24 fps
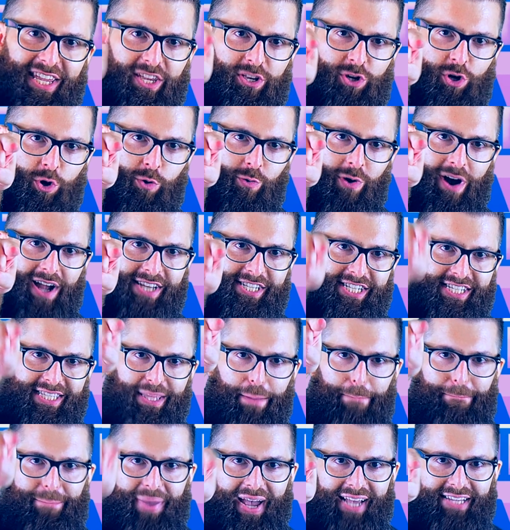You're watching
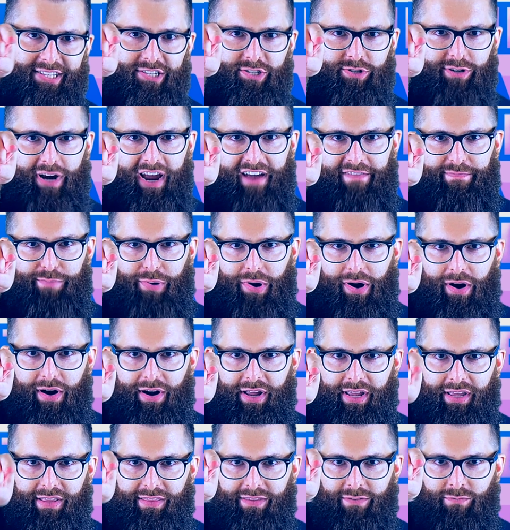the best draft
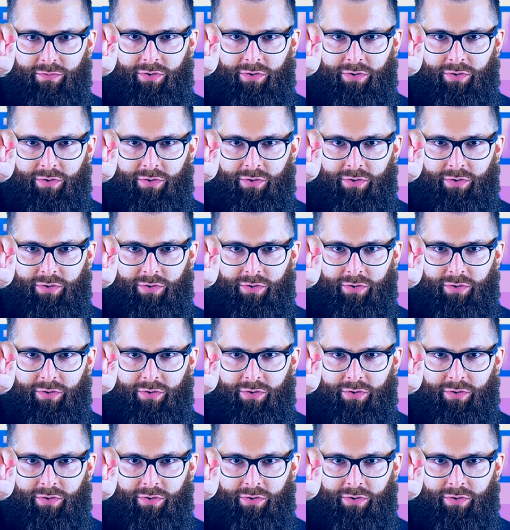party in the